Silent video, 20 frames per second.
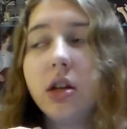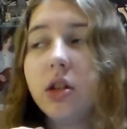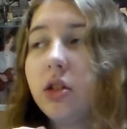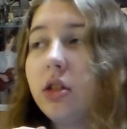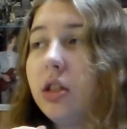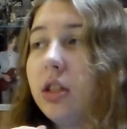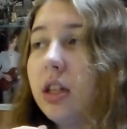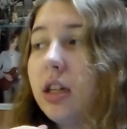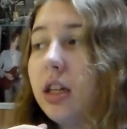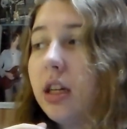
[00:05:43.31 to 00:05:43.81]

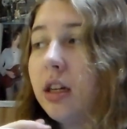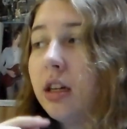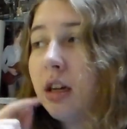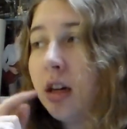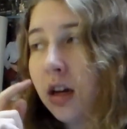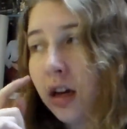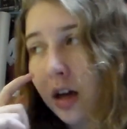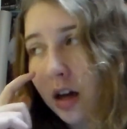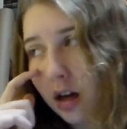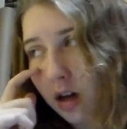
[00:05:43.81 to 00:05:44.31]

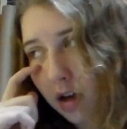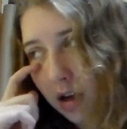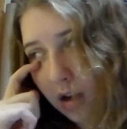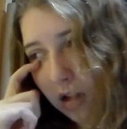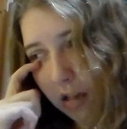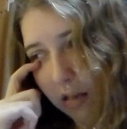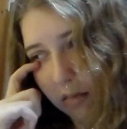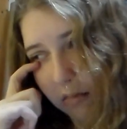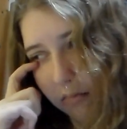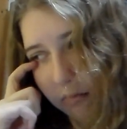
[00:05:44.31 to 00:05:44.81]
she
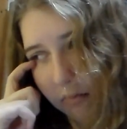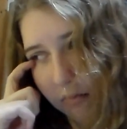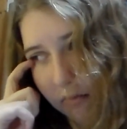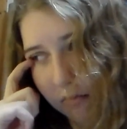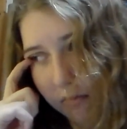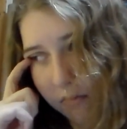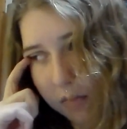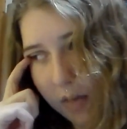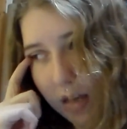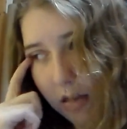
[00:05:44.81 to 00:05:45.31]

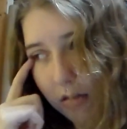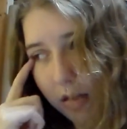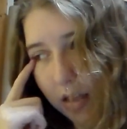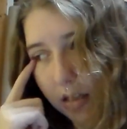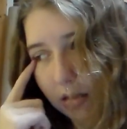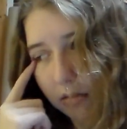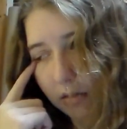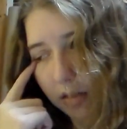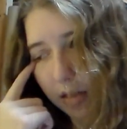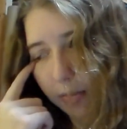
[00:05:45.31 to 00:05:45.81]
really
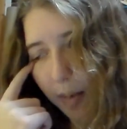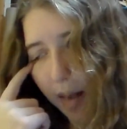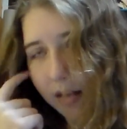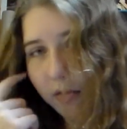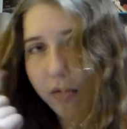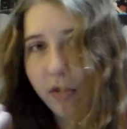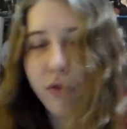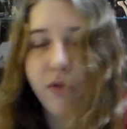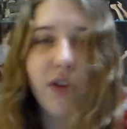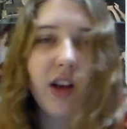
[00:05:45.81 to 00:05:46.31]
is a
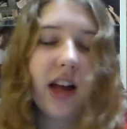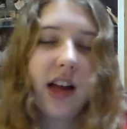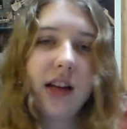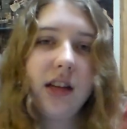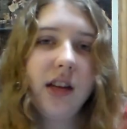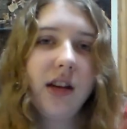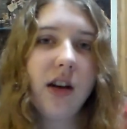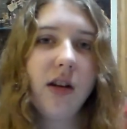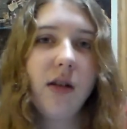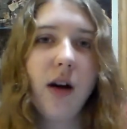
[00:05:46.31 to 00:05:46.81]
respectful
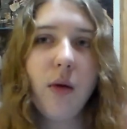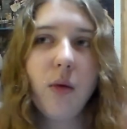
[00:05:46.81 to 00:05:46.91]
fan, you know?